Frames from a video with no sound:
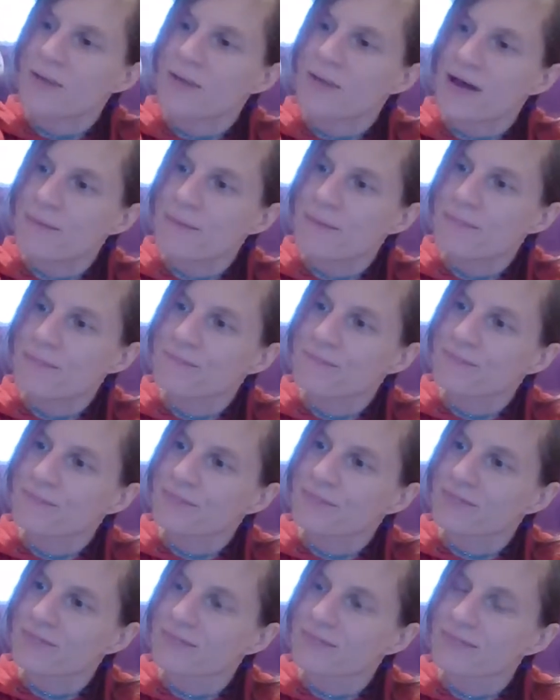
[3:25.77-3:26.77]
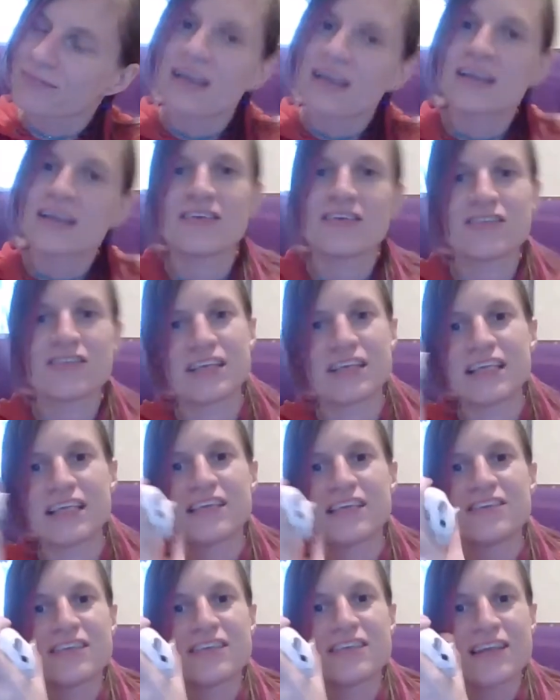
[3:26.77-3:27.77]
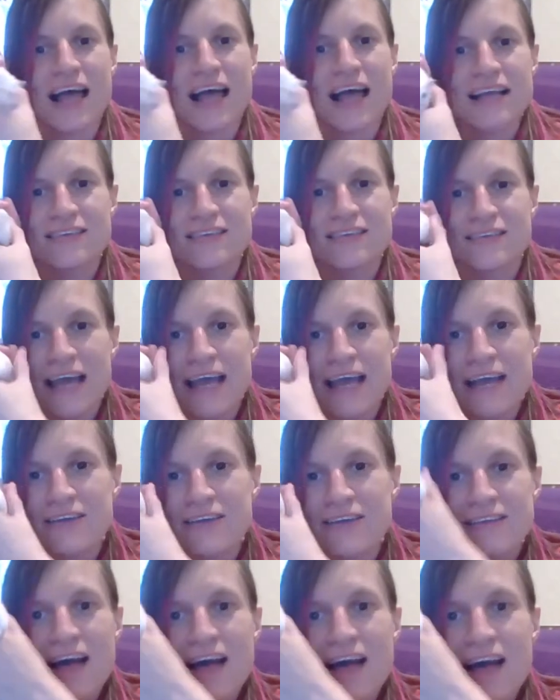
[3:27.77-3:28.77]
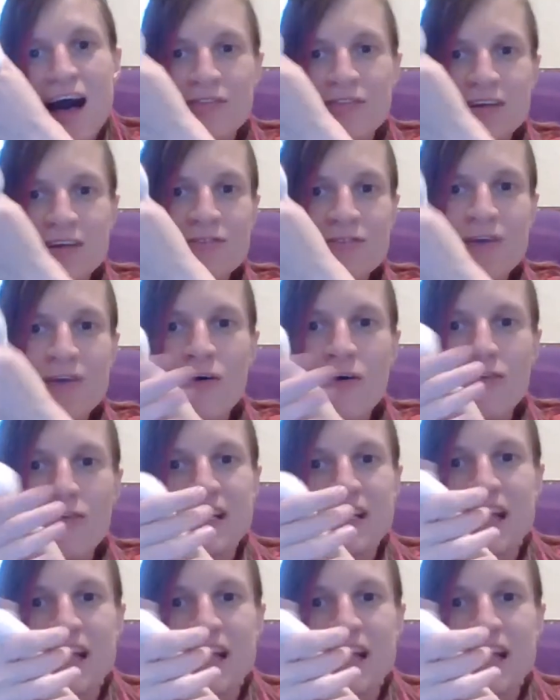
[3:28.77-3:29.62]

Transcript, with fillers: bum, and she likes to get herself involved in